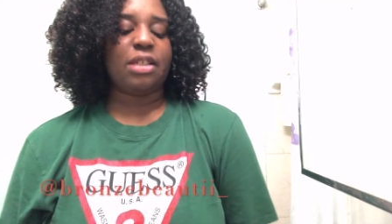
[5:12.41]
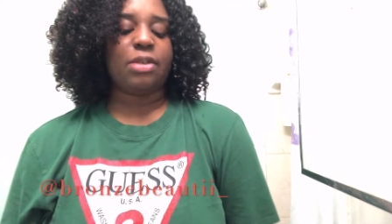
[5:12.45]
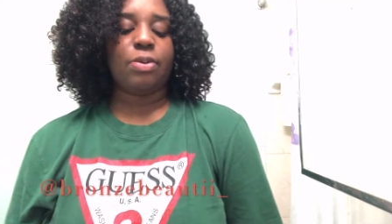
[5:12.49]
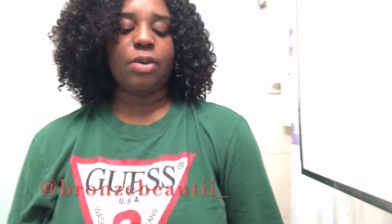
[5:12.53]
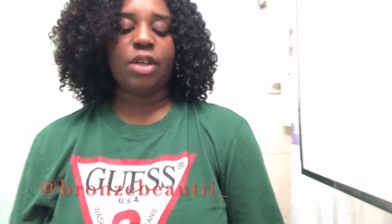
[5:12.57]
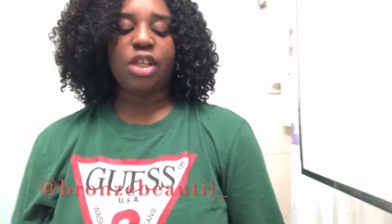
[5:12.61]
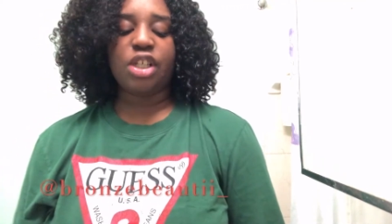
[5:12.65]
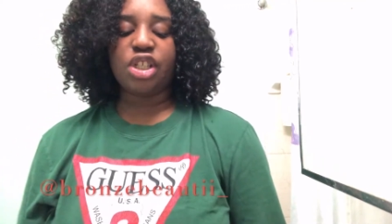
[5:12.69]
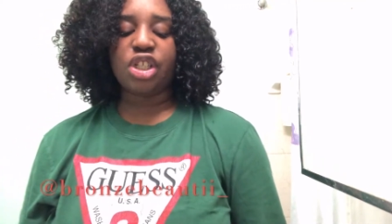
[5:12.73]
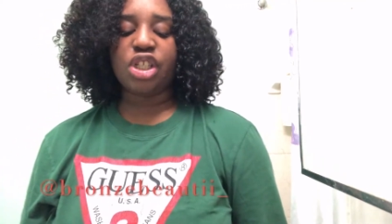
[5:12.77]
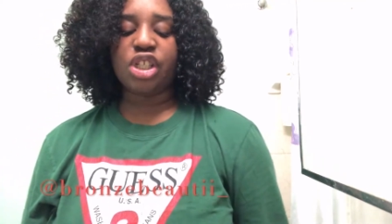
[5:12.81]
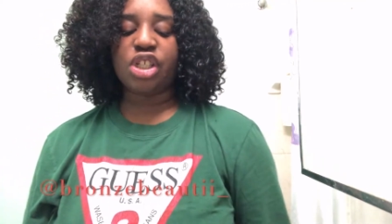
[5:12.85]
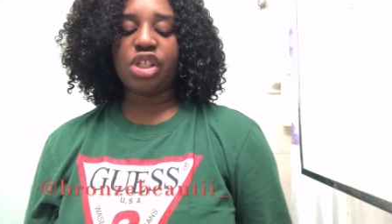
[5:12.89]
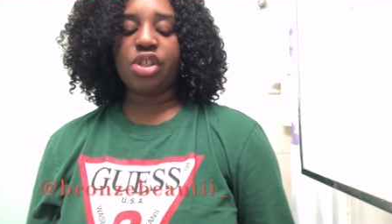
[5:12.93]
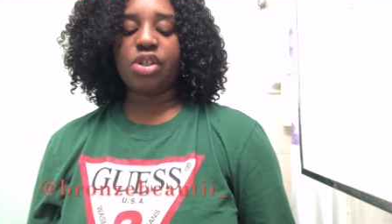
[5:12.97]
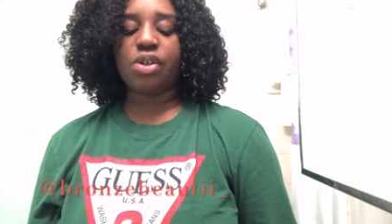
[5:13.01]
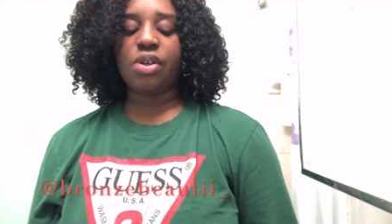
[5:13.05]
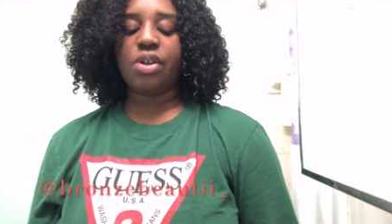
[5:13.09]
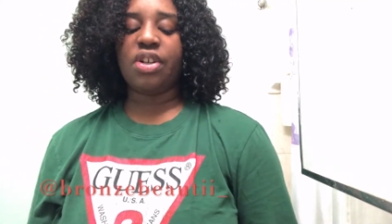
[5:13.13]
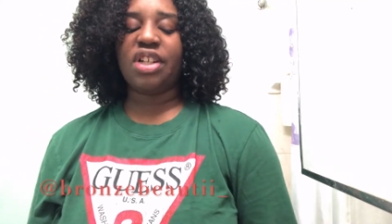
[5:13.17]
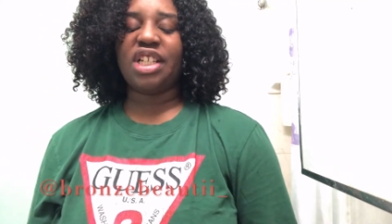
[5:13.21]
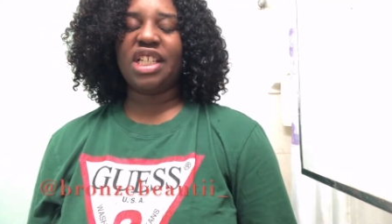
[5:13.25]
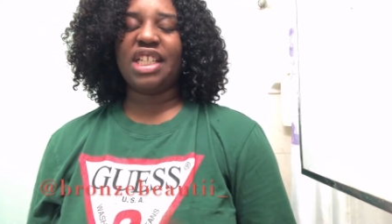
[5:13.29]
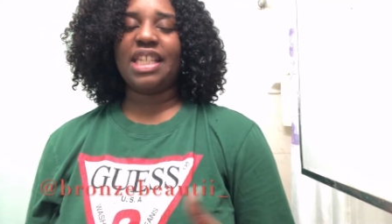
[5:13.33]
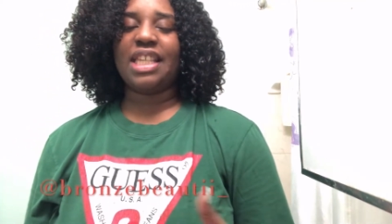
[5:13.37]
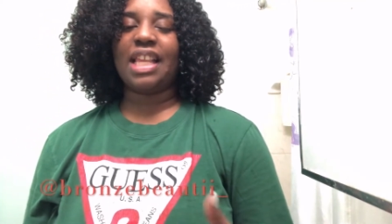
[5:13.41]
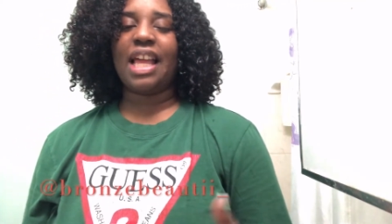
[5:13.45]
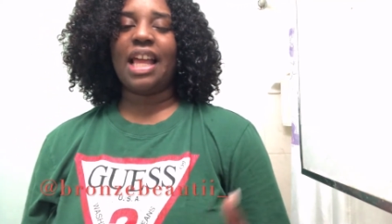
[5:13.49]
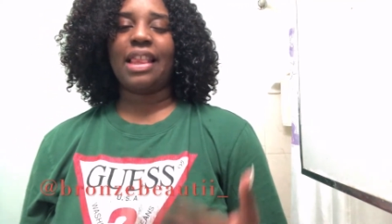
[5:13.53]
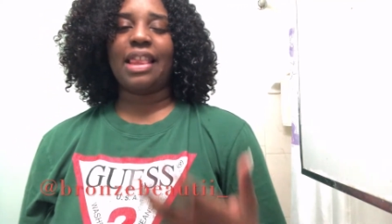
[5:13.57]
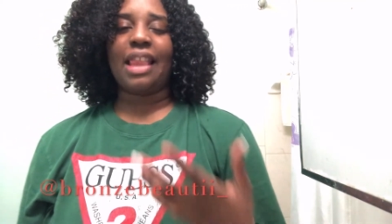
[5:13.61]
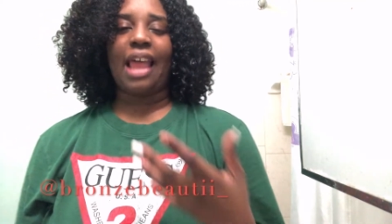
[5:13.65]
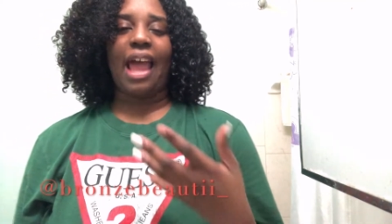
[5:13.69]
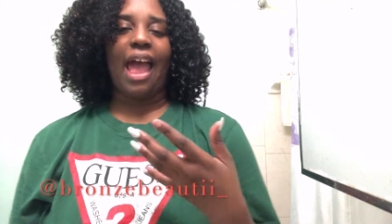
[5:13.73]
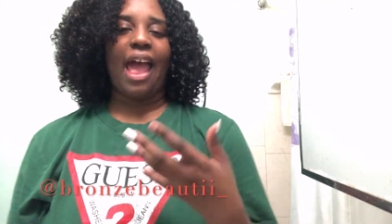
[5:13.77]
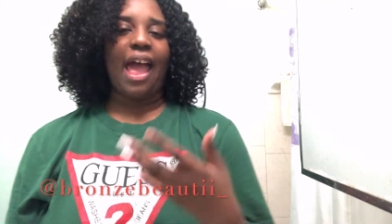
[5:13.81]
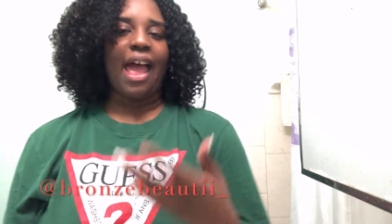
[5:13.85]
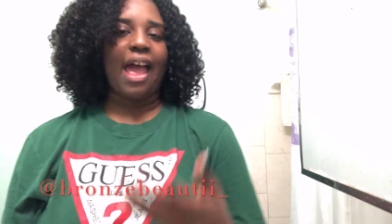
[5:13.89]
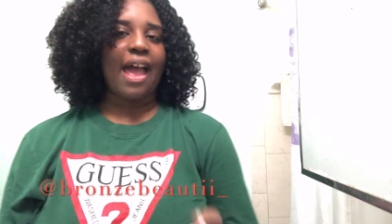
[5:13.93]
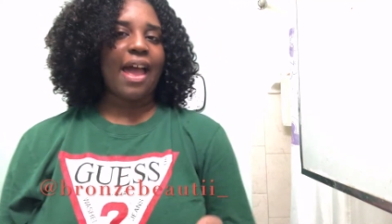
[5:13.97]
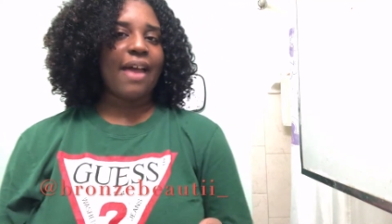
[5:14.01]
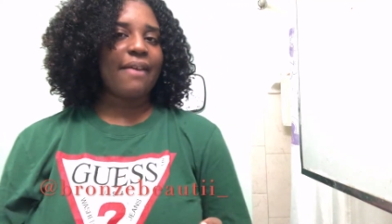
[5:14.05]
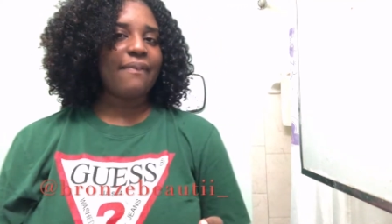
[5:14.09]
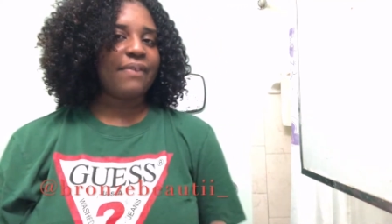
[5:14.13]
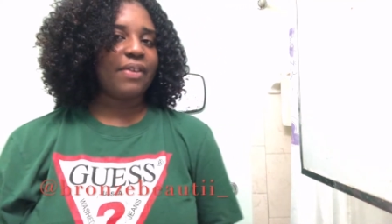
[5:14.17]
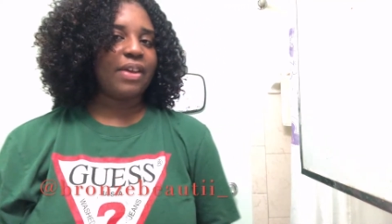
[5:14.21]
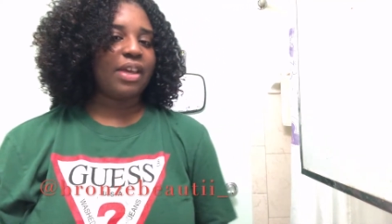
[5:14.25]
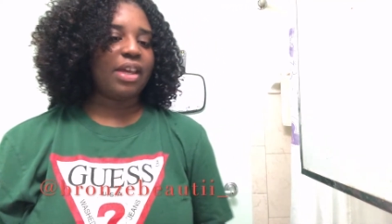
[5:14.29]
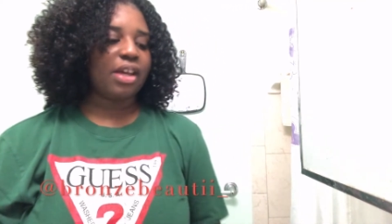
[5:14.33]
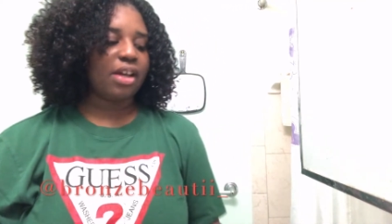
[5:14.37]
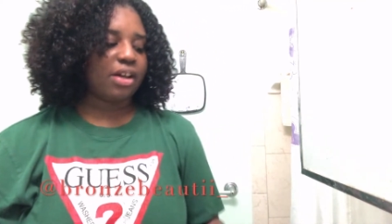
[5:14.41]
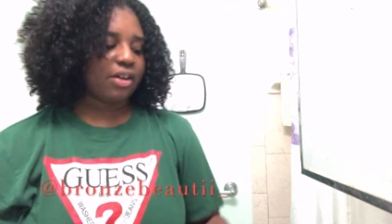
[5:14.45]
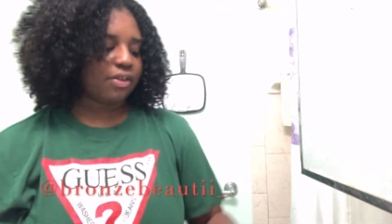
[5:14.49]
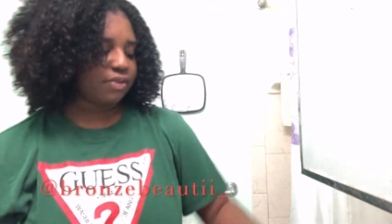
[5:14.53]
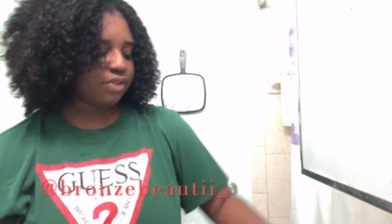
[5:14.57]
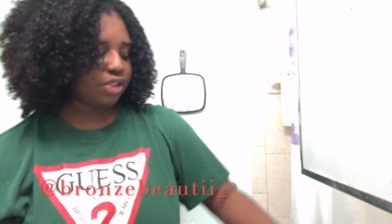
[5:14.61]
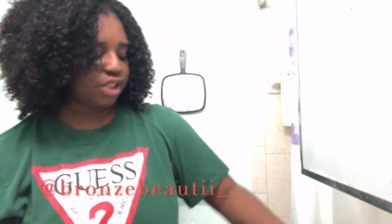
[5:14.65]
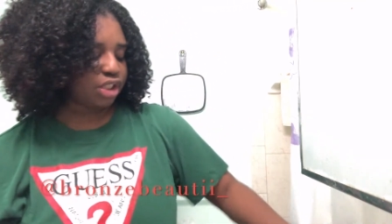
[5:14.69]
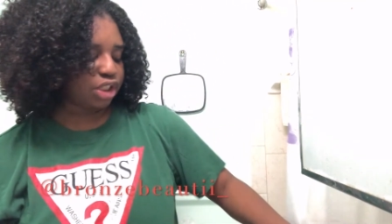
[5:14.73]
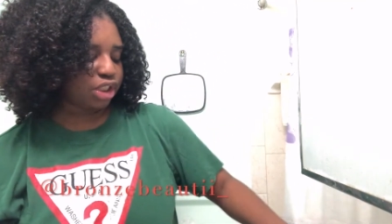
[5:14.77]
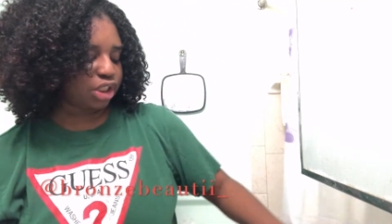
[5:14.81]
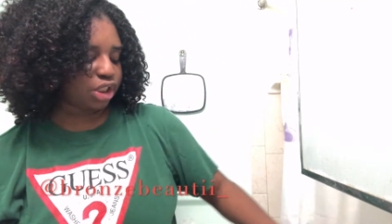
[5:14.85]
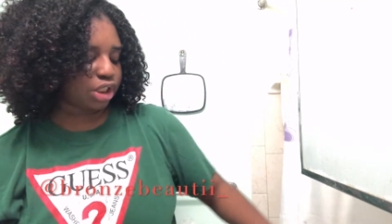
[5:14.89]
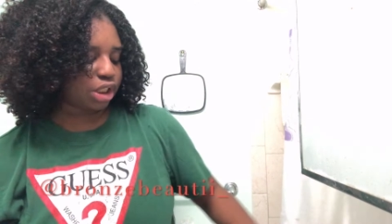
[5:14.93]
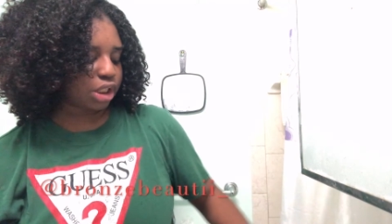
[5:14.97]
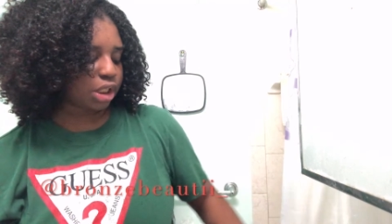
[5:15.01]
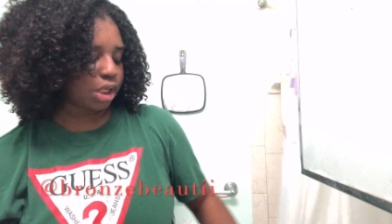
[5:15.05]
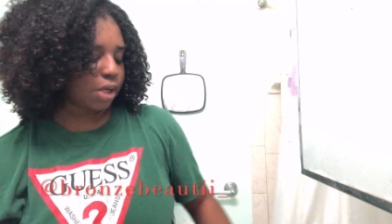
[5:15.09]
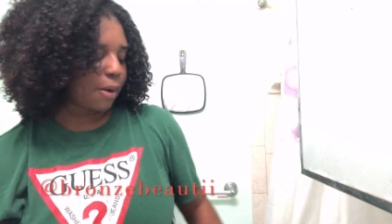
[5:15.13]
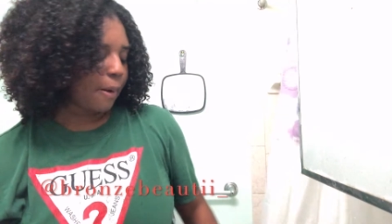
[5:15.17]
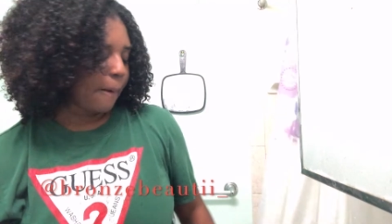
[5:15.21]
sweet ginger or it's not that heavy of ginger,